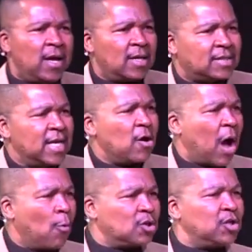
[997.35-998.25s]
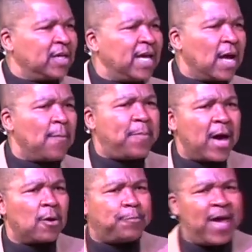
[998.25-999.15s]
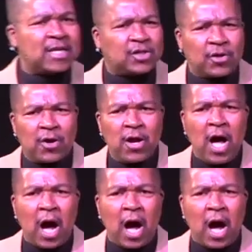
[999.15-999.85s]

I want you to get a better picture